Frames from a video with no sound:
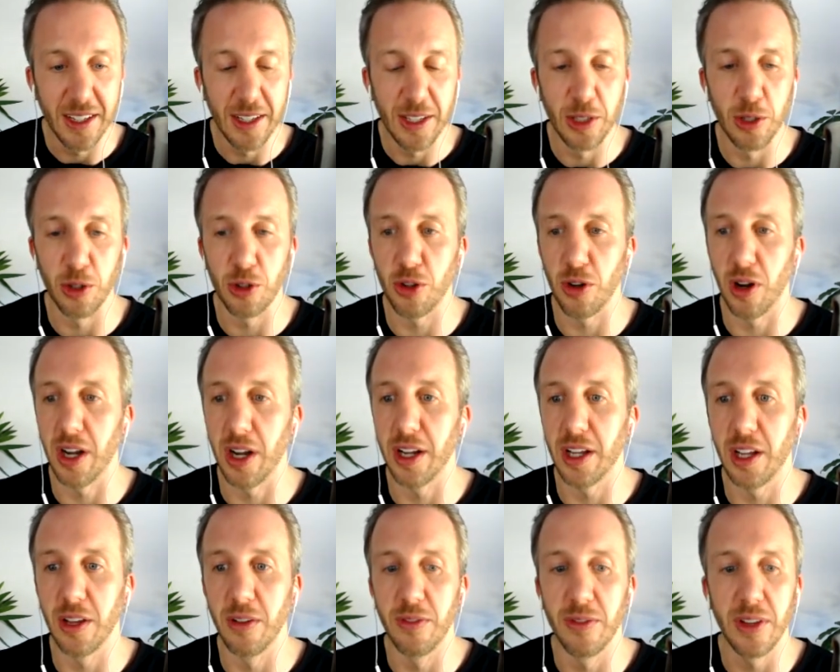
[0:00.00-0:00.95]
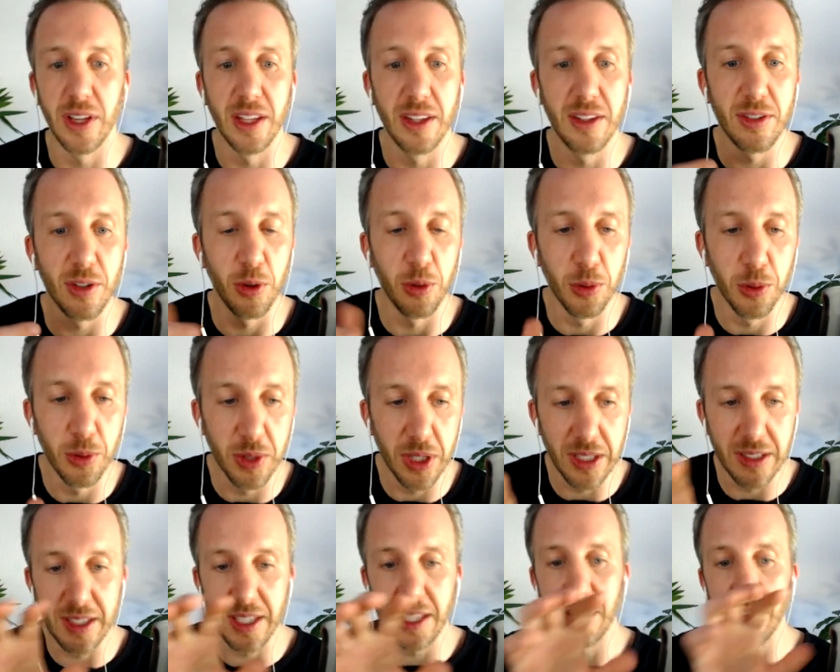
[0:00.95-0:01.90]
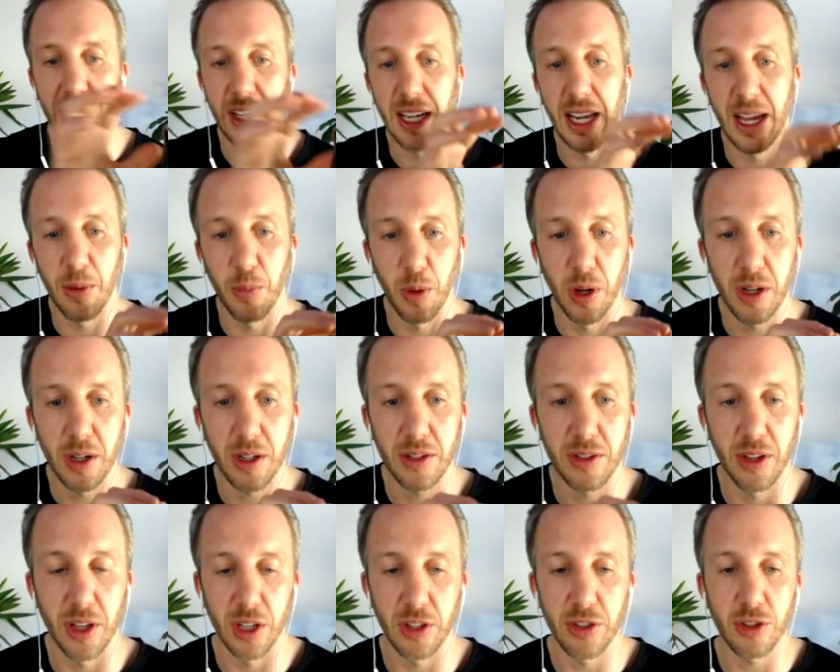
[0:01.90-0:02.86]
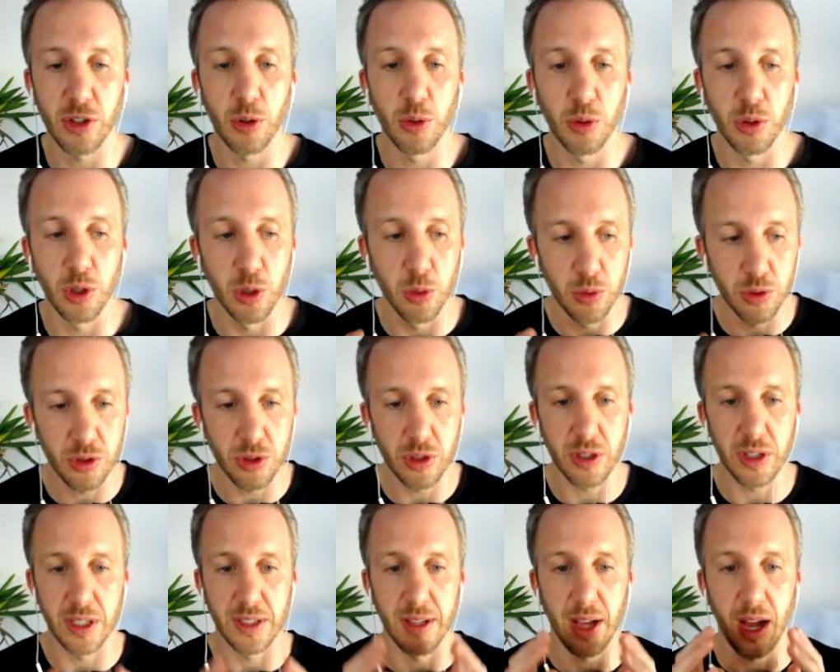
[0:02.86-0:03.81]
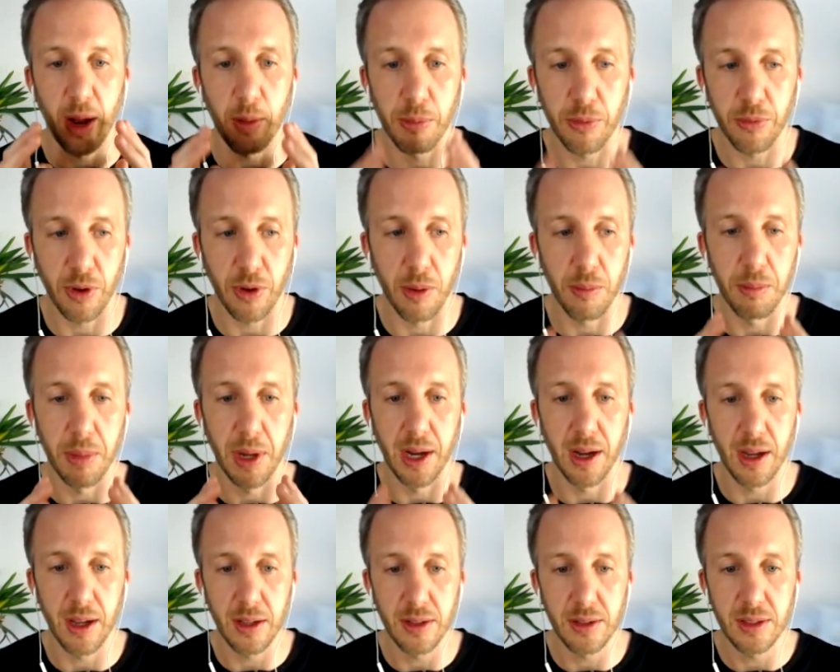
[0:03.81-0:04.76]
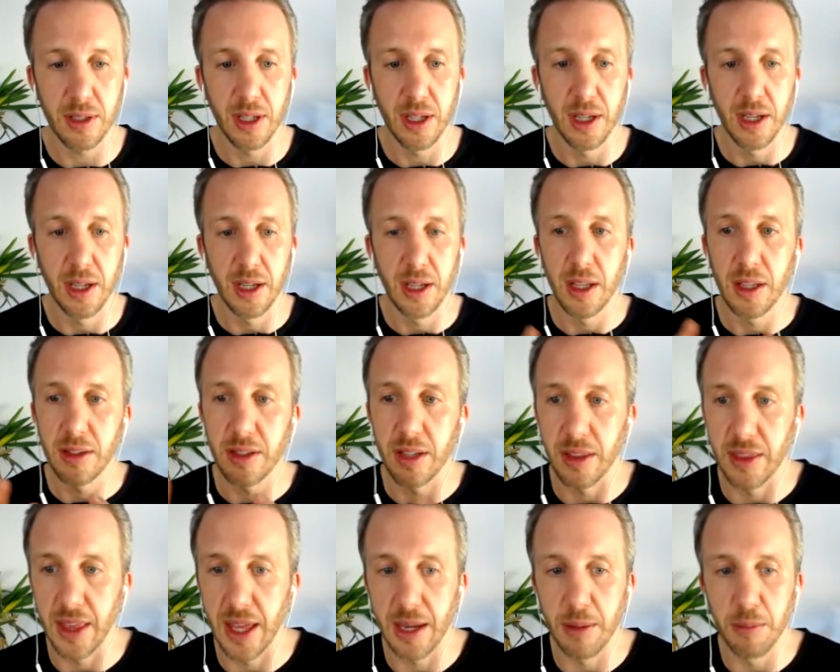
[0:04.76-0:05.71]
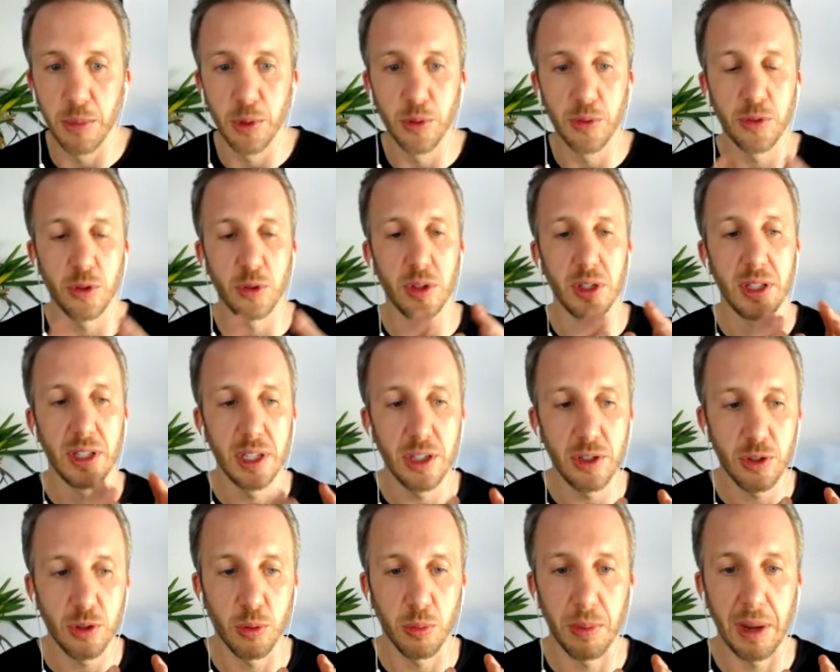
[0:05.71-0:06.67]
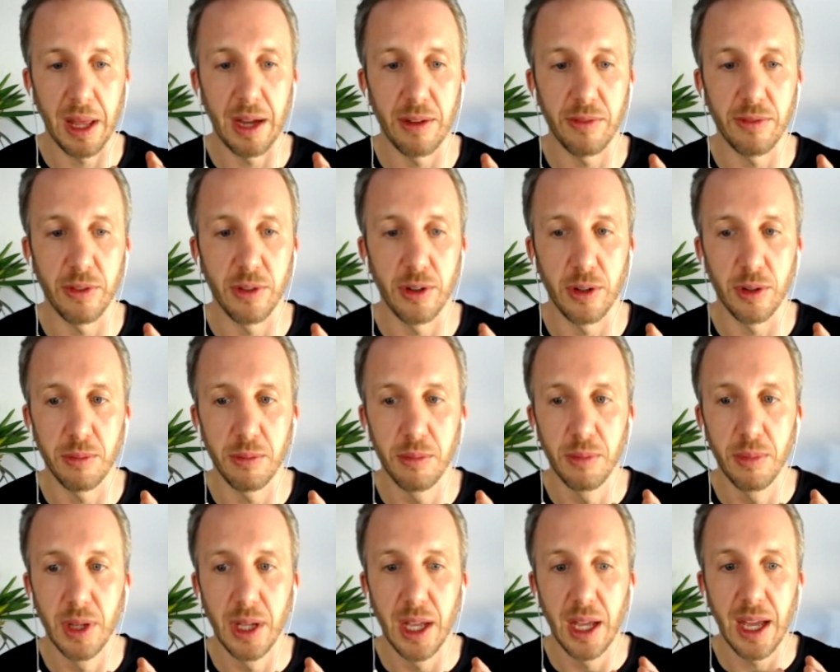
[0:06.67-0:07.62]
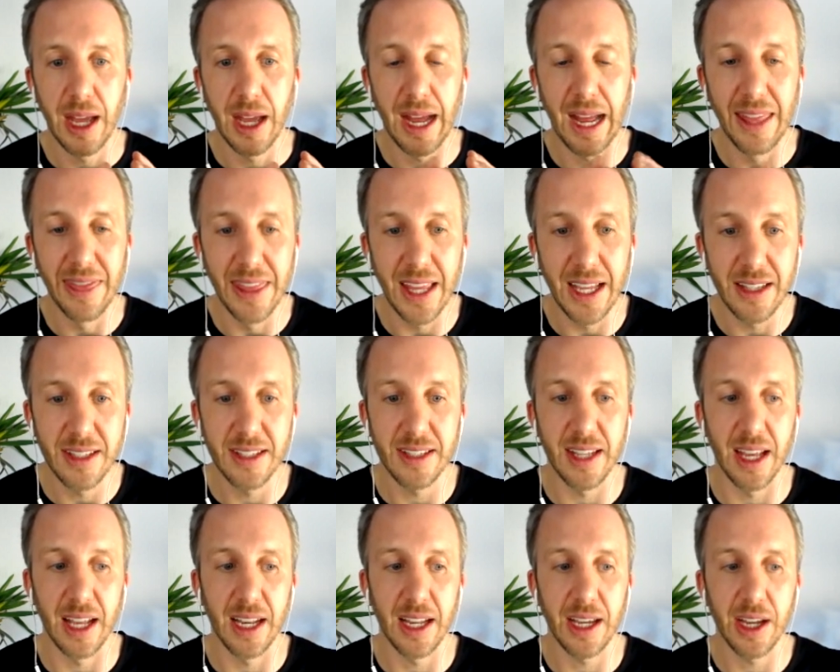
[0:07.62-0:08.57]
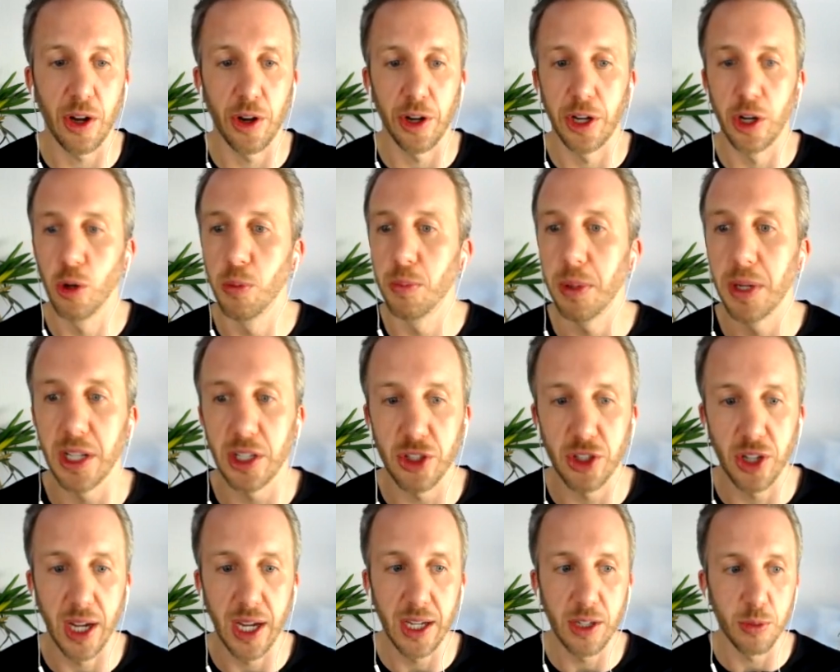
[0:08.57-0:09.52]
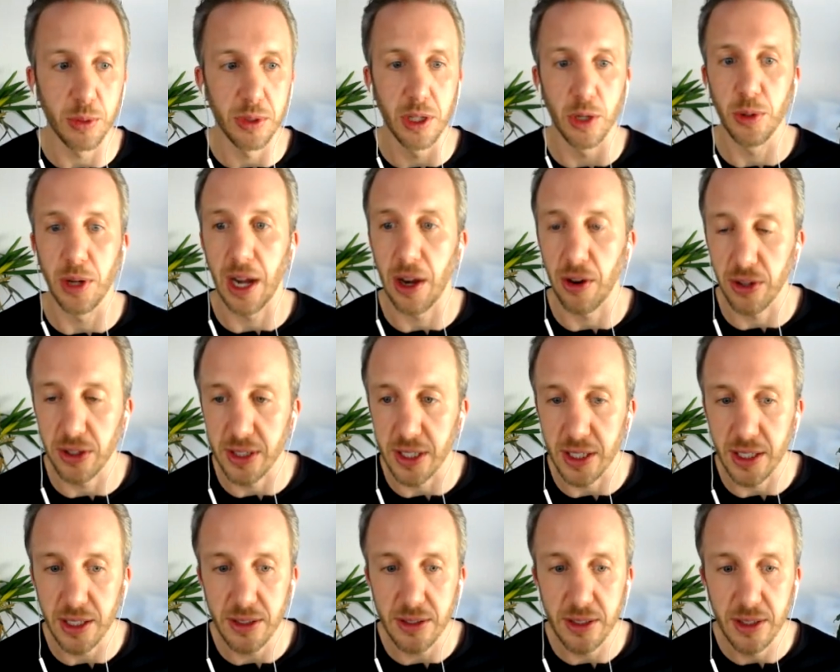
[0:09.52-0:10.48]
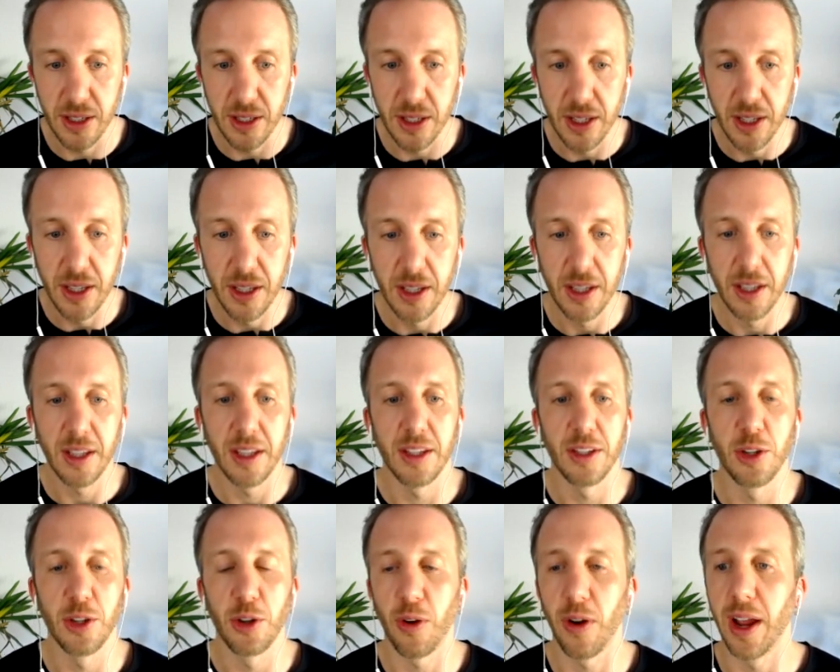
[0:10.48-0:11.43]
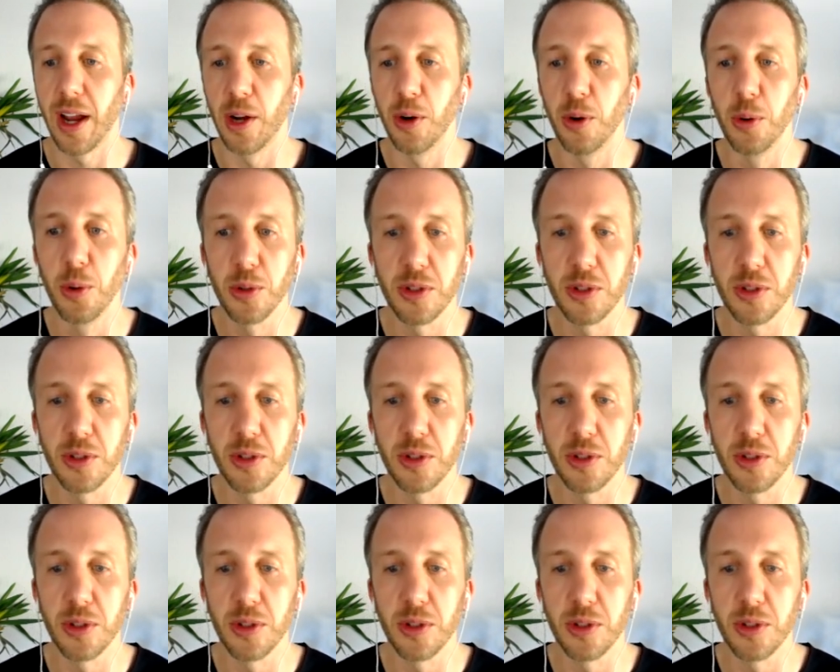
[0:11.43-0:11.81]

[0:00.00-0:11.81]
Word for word: You're trying to convince all these TV networks that are so used to these upfront buys to then move to the digital platform and then sell it on an open exchange with no guarantees, you're creating all